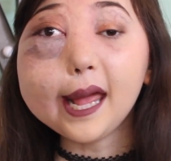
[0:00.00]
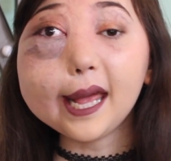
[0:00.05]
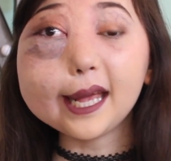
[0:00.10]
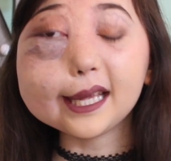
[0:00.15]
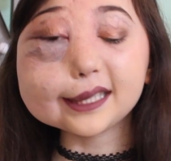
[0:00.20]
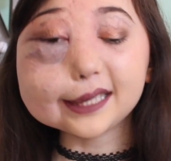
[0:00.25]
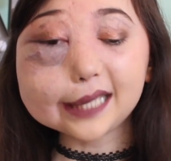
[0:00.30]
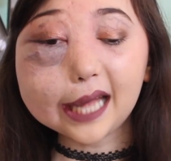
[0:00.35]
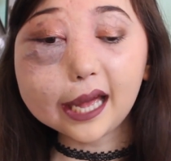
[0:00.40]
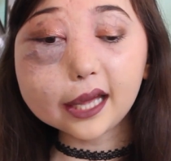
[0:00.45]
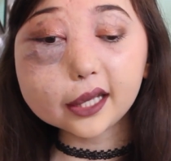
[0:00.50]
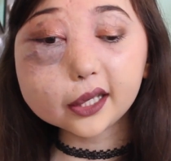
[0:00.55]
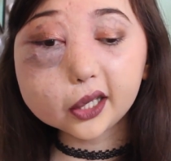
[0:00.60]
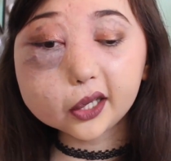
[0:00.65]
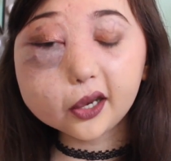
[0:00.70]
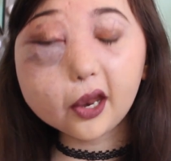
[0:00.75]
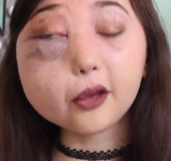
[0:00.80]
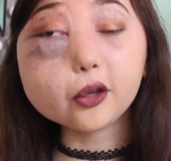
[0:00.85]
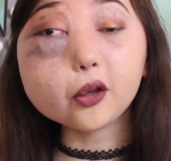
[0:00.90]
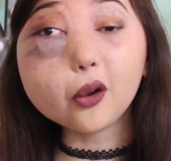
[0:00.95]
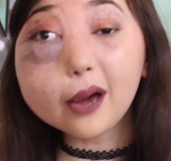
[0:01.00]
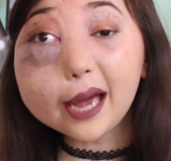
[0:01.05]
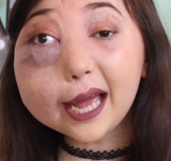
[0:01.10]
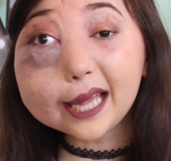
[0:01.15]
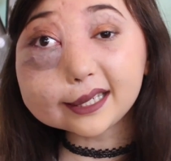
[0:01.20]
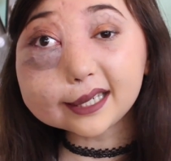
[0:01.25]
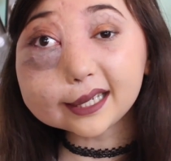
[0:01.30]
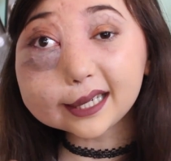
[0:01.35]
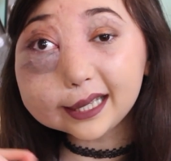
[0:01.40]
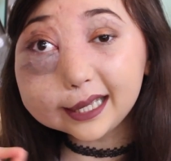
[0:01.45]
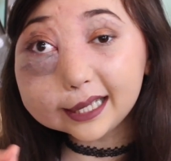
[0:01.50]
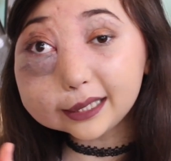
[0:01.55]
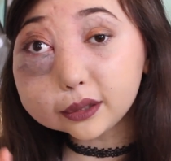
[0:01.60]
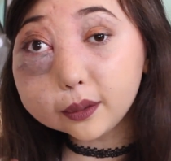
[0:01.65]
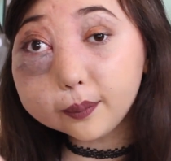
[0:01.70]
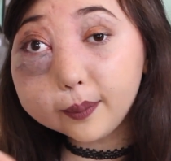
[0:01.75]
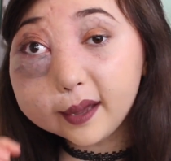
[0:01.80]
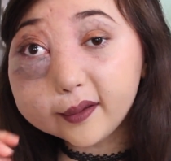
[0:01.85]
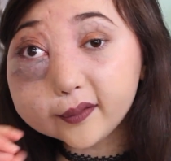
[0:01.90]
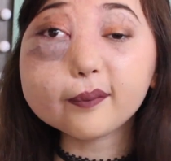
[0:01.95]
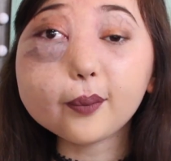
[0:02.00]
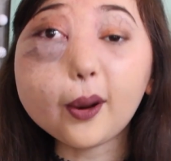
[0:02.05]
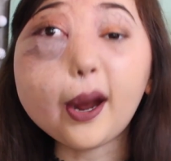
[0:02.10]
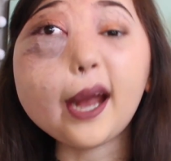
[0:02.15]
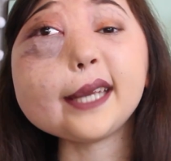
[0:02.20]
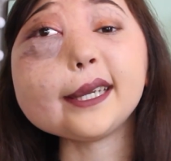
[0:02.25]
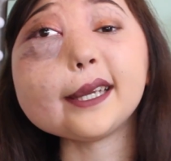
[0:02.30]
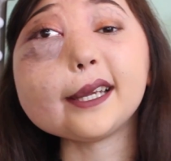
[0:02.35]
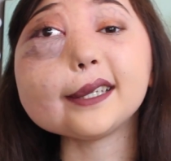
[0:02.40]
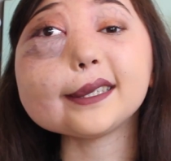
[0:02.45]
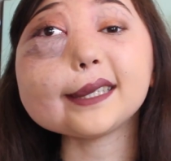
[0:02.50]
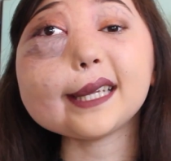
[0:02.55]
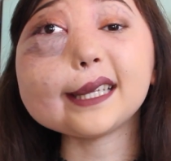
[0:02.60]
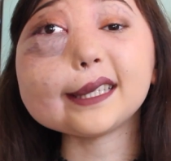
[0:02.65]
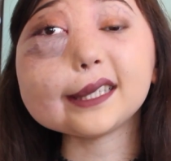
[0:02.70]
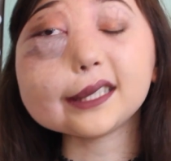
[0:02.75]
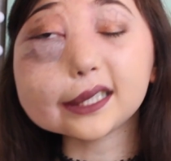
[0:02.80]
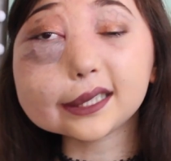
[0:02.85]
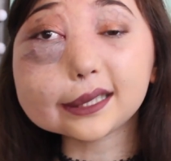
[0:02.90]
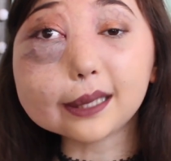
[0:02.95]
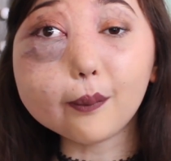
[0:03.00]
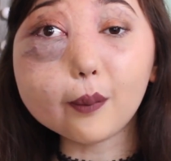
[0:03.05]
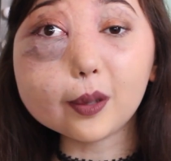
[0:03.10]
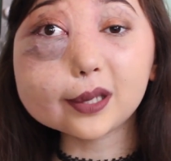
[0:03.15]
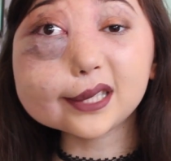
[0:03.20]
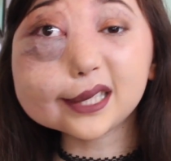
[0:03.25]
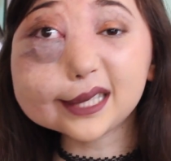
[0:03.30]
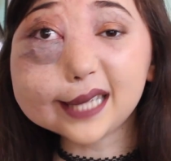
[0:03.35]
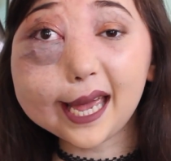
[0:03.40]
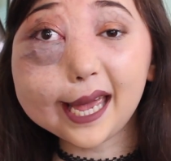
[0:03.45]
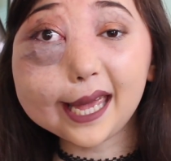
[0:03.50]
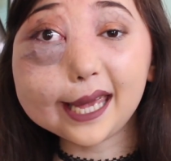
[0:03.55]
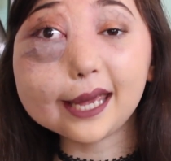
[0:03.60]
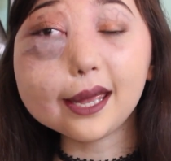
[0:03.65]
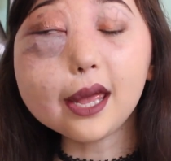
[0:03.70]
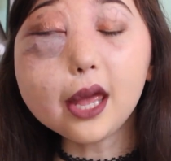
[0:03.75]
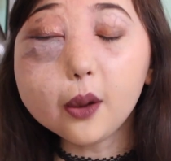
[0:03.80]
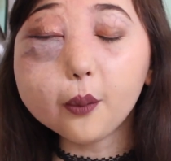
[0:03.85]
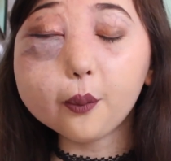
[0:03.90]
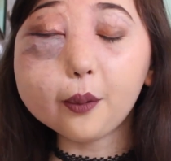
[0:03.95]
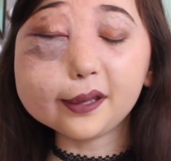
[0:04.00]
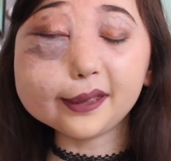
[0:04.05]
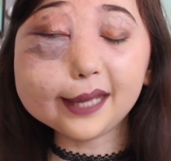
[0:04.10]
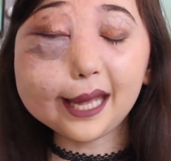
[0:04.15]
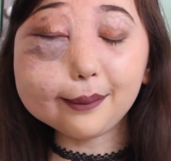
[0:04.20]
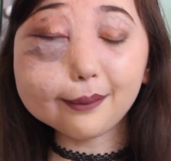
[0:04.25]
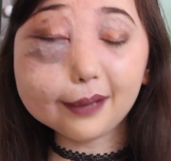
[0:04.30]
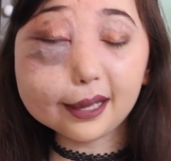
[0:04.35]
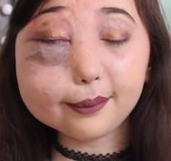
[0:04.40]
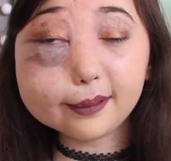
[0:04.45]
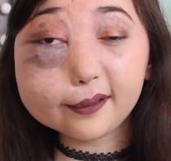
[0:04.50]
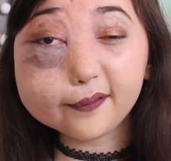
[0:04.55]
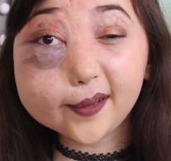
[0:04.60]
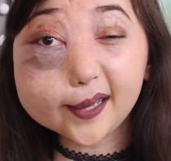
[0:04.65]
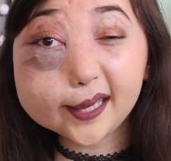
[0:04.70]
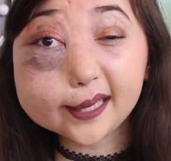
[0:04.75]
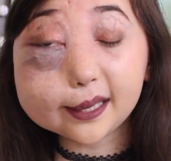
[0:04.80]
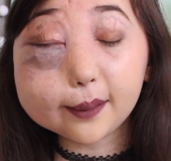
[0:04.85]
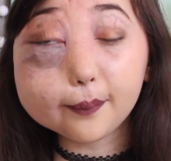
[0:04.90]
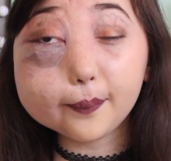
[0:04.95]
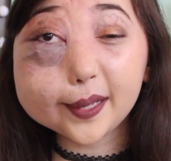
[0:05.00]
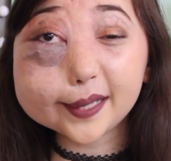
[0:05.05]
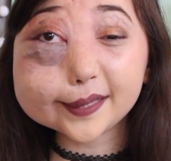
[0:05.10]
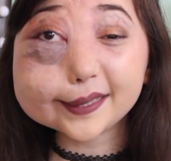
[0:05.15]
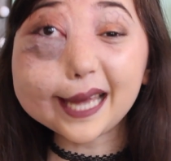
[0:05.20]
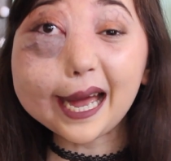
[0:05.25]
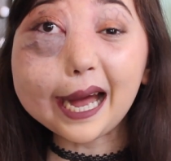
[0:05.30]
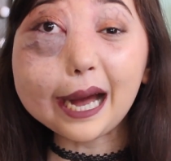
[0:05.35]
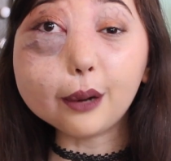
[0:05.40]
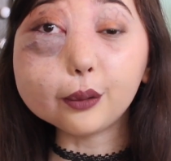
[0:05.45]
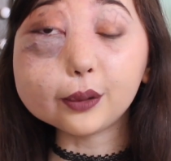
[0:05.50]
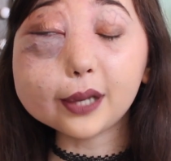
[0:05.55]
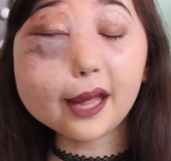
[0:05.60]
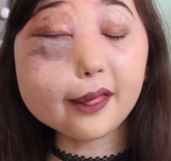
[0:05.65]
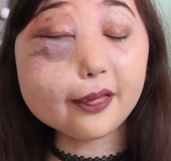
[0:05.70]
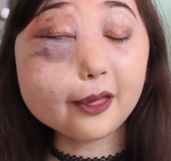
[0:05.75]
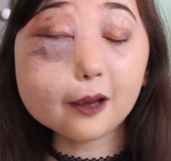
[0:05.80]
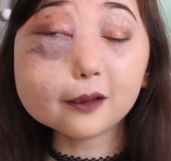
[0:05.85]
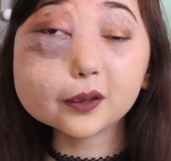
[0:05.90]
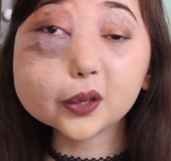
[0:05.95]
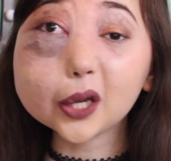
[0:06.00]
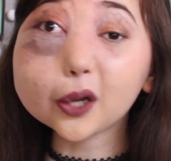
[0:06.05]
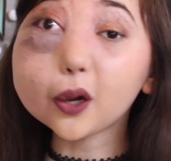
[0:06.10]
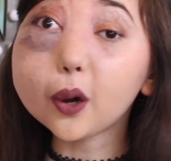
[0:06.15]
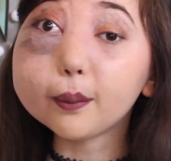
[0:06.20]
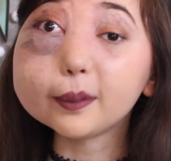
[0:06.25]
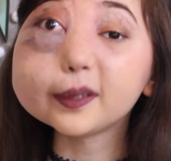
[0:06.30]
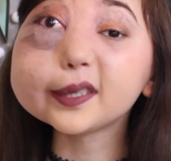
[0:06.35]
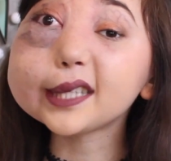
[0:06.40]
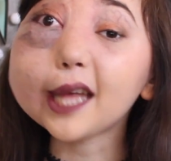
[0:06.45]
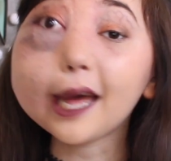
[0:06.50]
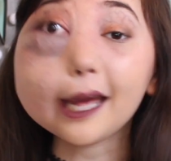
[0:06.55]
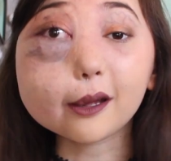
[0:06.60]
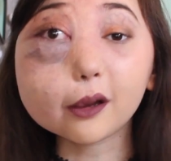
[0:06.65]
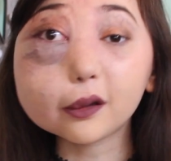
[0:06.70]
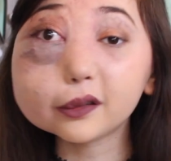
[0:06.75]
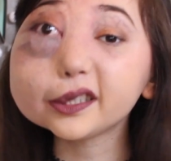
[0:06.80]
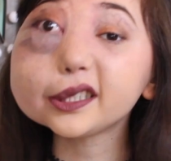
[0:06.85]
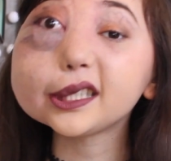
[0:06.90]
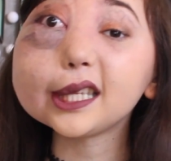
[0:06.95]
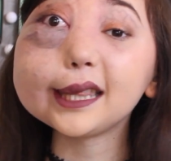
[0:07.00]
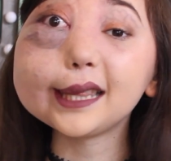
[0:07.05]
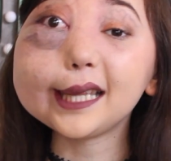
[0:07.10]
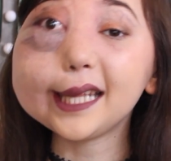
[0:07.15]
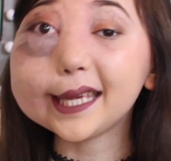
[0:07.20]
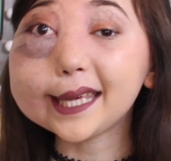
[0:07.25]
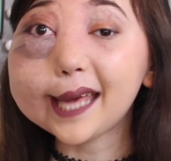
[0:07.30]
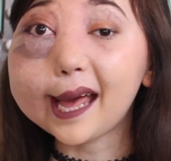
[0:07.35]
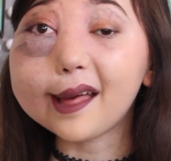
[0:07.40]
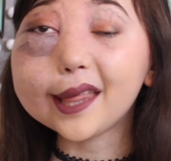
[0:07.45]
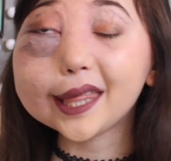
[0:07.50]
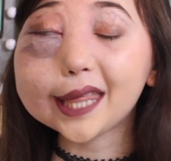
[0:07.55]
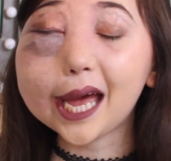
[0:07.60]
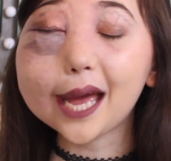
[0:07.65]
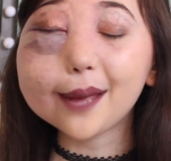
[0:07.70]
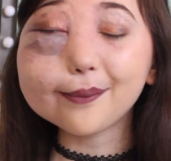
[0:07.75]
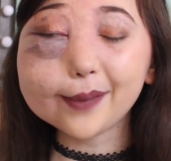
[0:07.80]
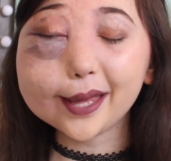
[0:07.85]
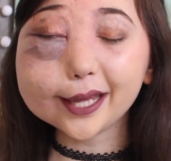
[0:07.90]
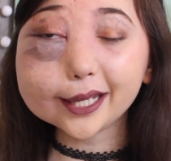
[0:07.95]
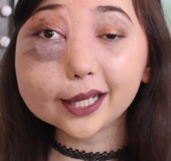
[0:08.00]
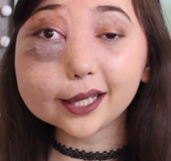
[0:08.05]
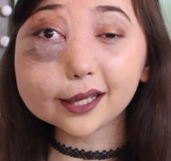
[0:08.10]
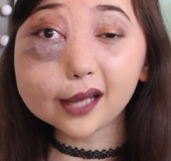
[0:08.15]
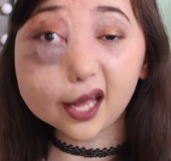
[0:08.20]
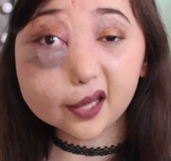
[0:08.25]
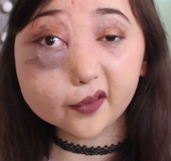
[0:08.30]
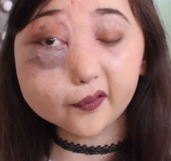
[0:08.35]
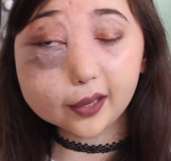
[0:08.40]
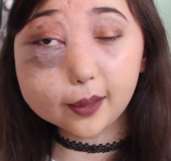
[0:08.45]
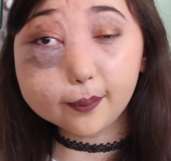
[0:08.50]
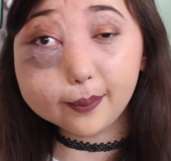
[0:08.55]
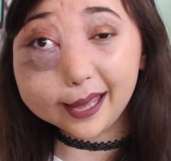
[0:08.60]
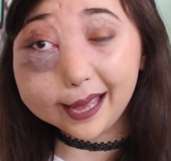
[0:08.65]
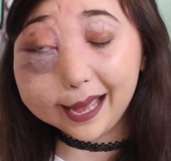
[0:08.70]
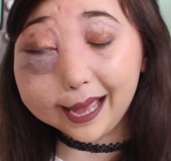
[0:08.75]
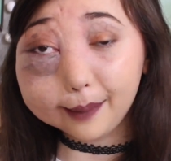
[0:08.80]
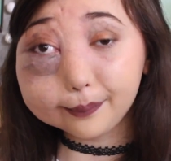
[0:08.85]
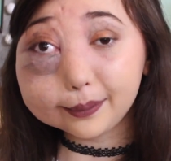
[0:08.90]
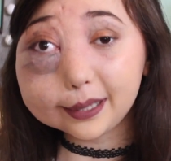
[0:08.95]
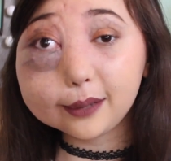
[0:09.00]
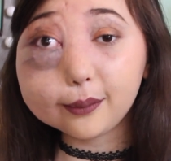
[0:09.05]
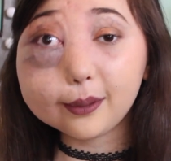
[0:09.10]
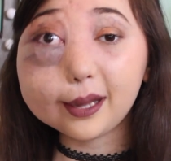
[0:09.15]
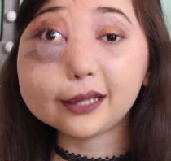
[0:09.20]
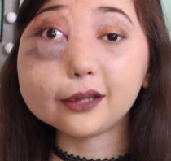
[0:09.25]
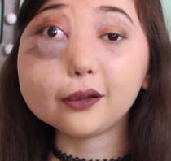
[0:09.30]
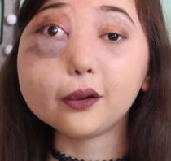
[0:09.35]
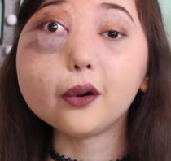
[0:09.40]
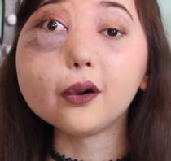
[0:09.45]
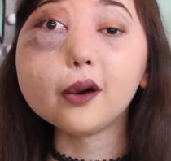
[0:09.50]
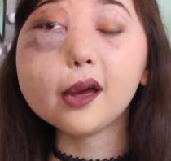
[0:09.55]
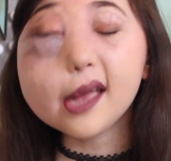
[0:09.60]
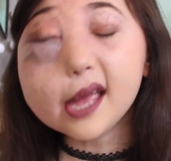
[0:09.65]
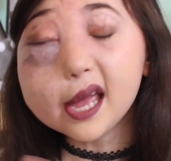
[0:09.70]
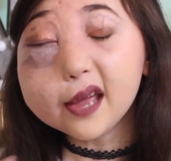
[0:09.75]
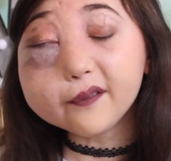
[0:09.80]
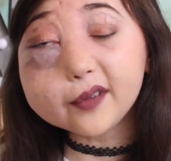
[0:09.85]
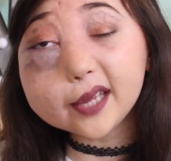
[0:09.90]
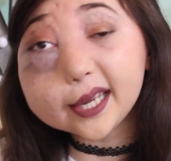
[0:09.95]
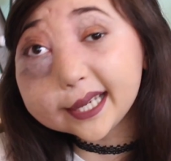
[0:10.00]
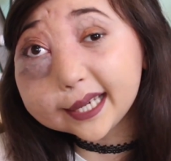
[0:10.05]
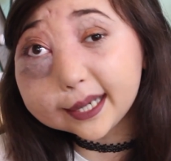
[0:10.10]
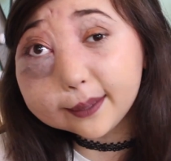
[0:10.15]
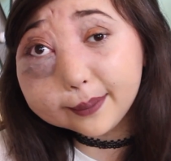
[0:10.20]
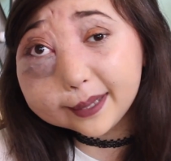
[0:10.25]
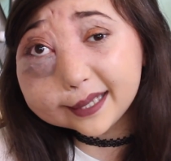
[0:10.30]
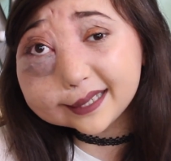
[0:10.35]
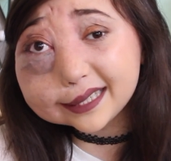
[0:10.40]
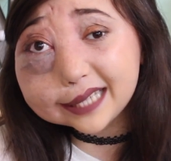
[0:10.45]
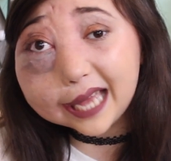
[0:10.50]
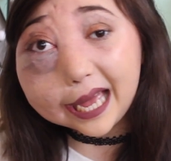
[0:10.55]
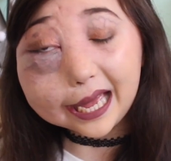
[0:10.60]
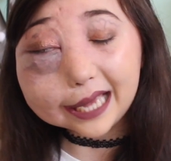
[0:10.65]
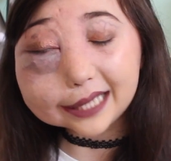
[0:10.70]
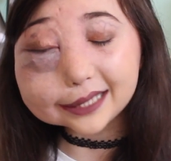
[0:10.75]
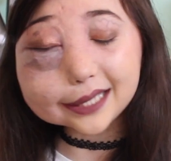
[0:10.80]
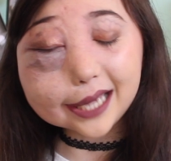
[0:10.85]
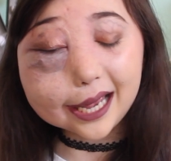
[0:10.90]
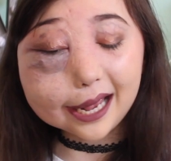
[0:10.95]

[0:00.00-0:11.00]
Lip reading: is that, you know, you're adding a little bit of brightness into someone's day when they may be feeling a bit down, and those are comments that I constantly get that make you guys feel a bit happy when you're feeling a bit sad,